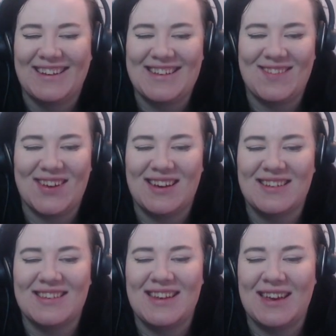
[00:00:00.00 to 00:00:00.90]
Because I
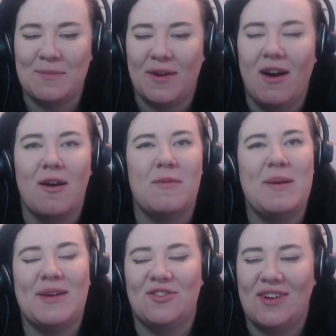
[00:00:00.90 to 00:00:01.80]
can't sneak
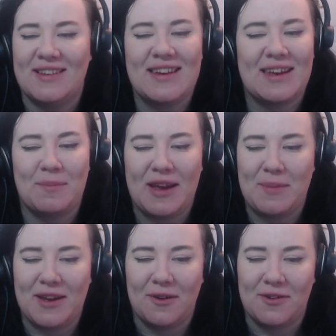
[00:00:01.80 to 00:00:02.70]
maybe I'll try and sneak a
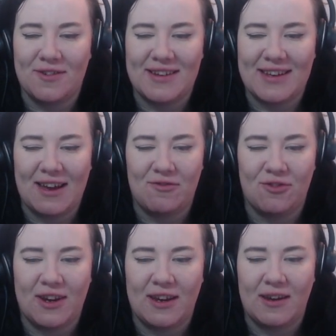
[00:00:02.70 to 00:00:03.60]
Baby Yoda into
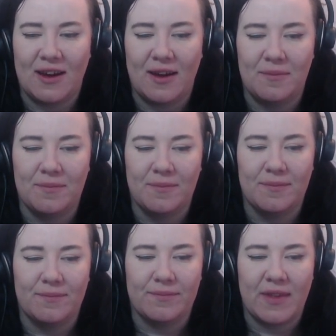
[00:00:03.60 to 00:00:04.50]
every
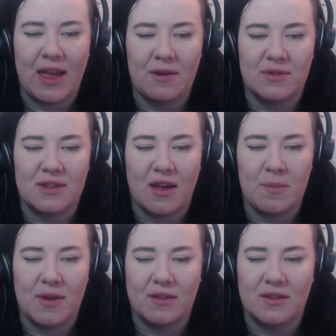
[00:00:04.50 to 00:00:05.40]
house that I
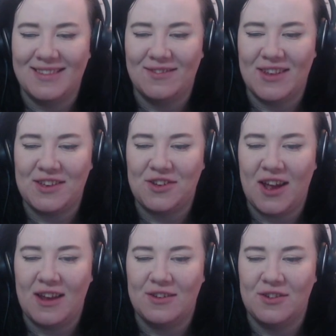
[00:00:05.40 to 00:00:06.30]
build for this
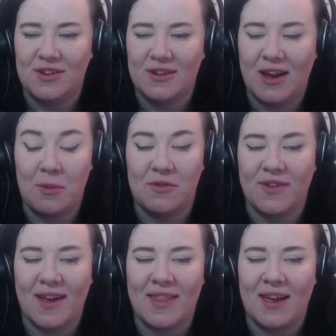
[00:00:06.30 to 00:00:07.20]
challenge. I will
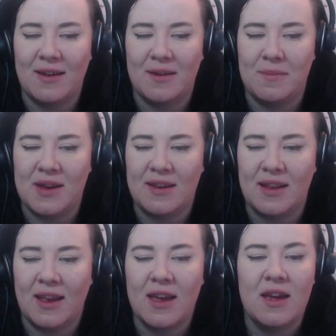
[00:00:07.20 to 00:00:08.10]
forget that
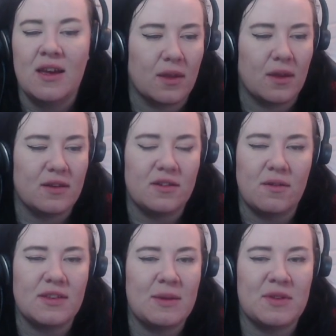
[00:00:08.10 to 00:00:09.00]
immediately. I just
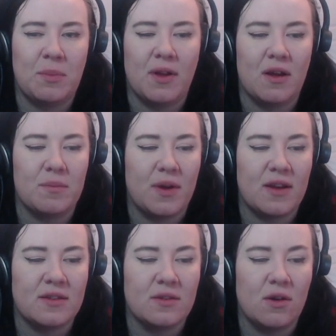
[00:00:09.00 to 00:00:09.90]
don't see him as a plant
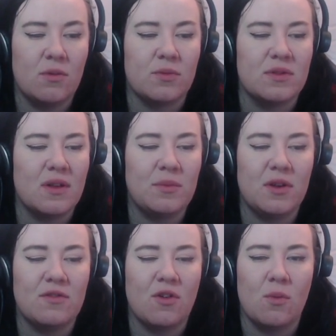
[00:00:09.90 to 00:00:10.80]
person. Oh, I'm
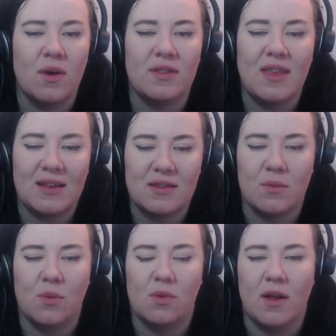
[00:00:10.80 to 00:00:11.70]
doing the wrong one. That's the
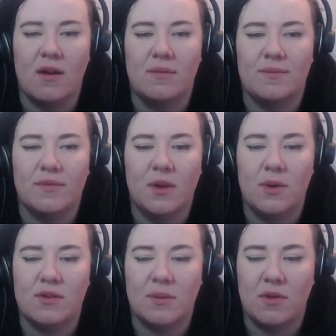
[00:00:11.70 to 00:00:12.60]
wall art. No
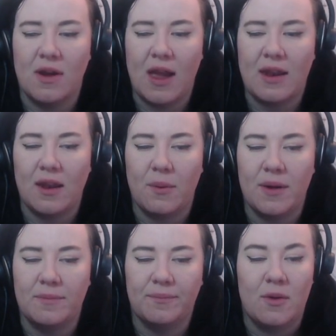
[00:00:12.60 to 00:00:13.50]
wonder I'm not getting
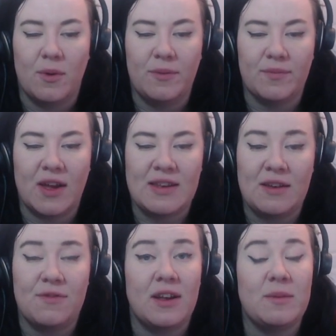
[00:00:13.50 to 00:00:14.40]
anywhere. Well, I
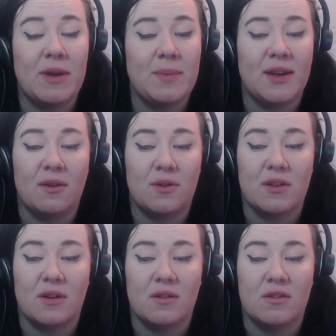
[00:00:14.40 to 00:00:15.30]
did find the Baby Yoda
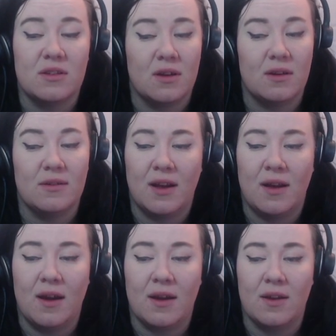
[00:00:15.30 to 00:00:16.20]
though, so
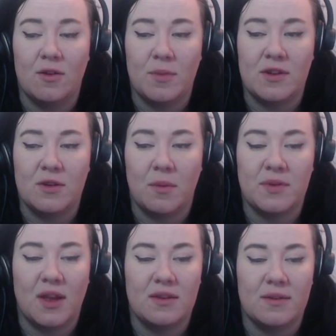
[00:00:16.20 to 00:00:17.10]
I cannot be too
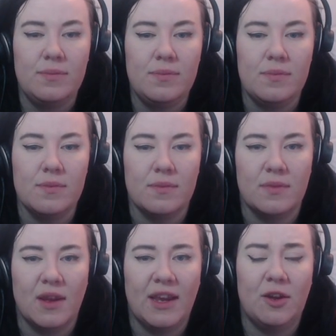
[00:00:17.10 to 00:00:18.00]
upset.
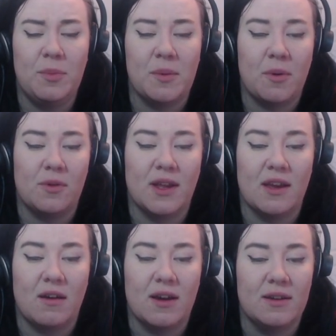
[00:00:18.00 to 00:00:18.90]
He could be a bowling
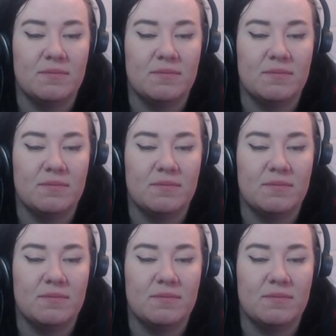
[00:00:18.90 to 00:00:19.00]
guy.